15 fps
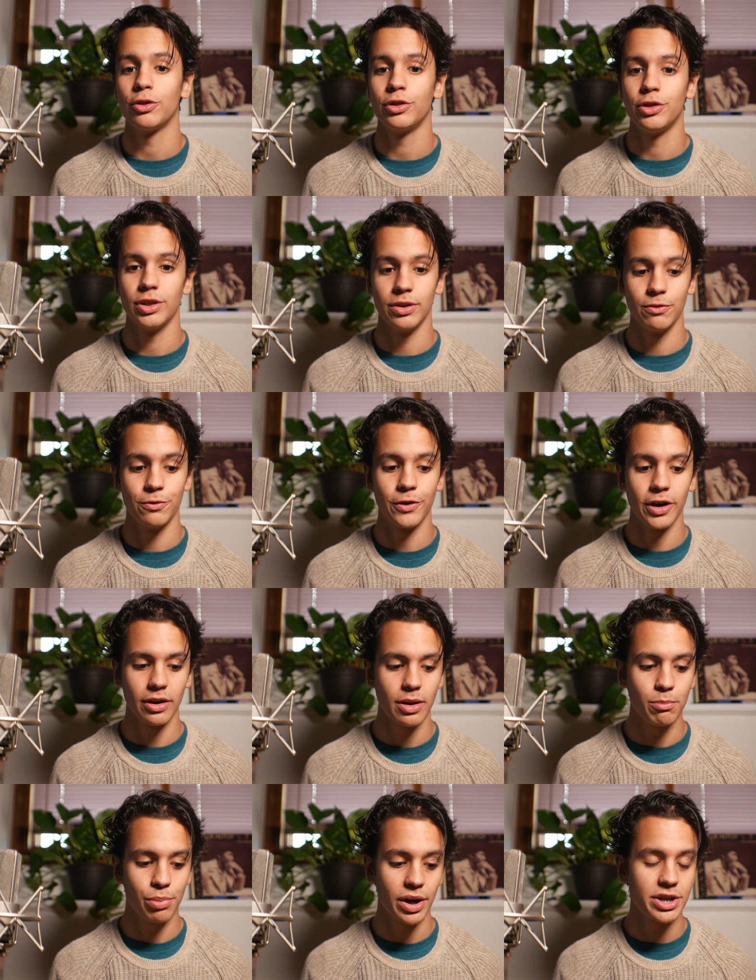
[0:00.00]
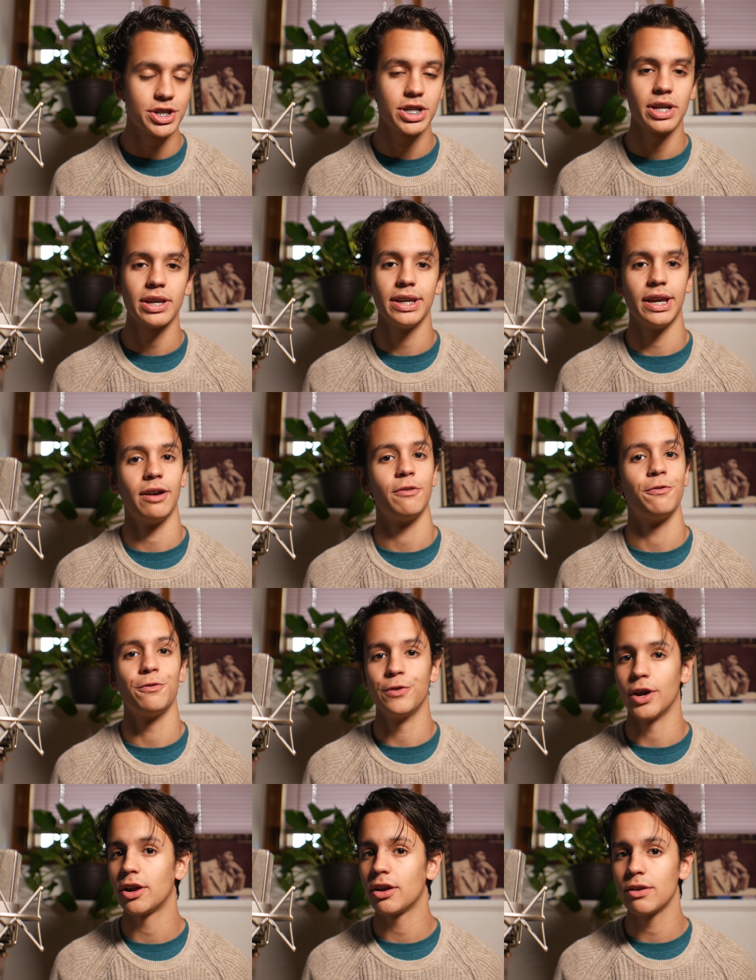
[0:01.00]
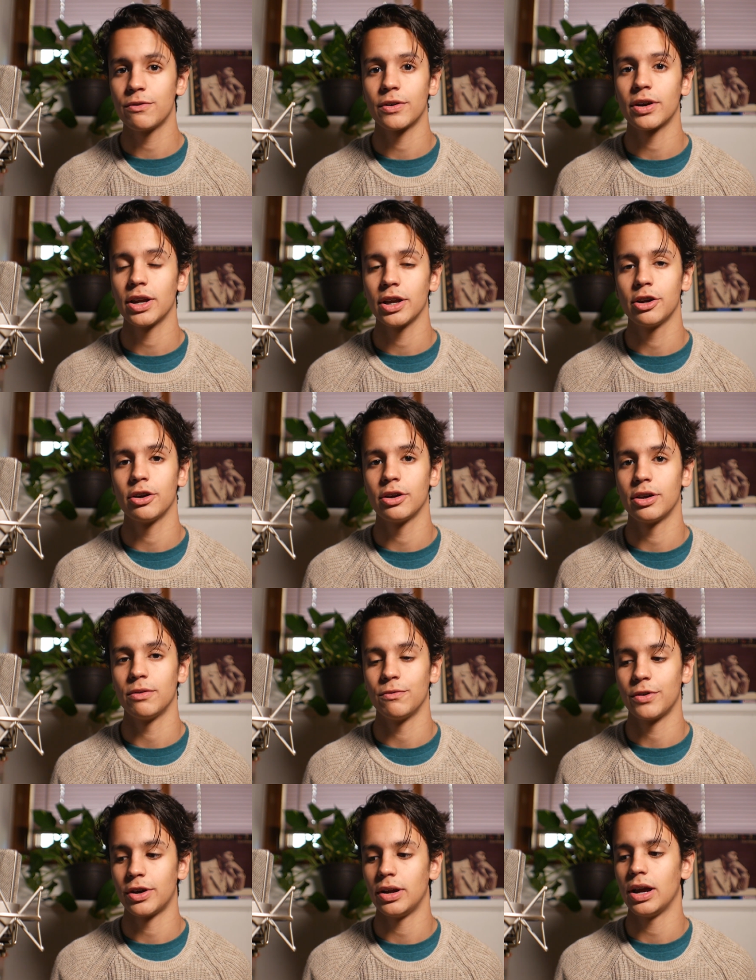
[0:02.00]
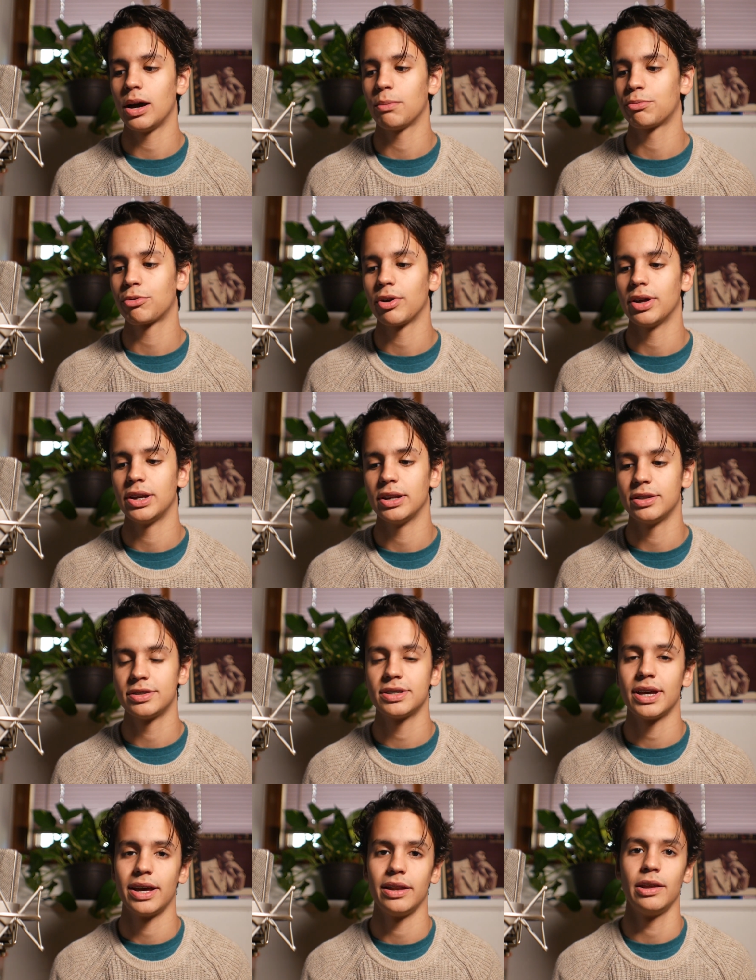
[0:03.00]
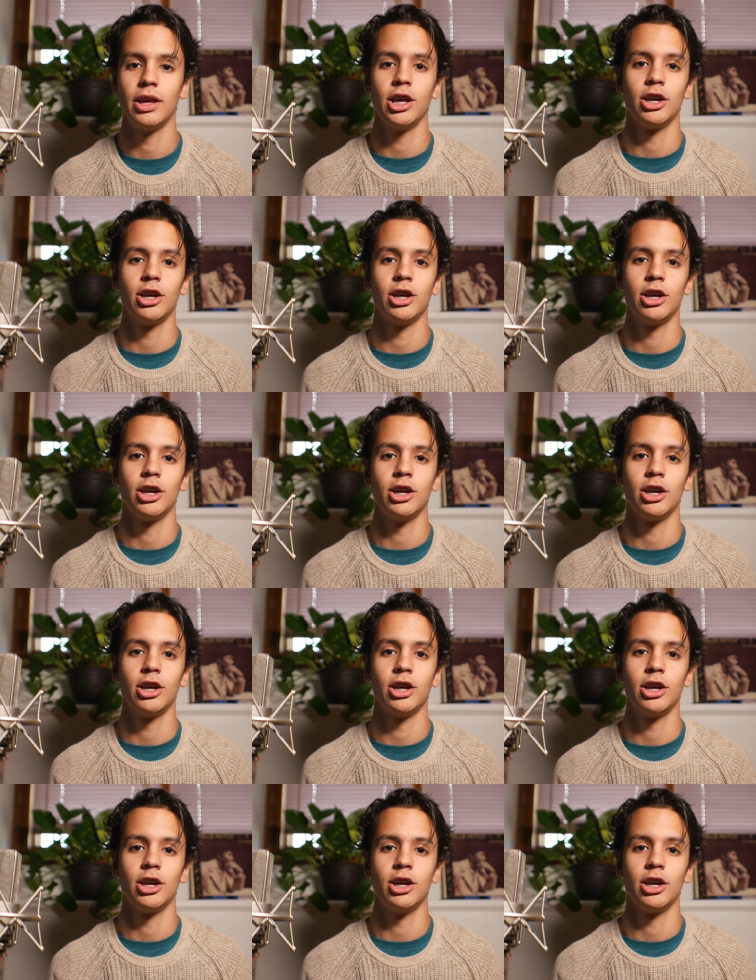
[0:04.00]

the very budget yet very good and very upgraded set,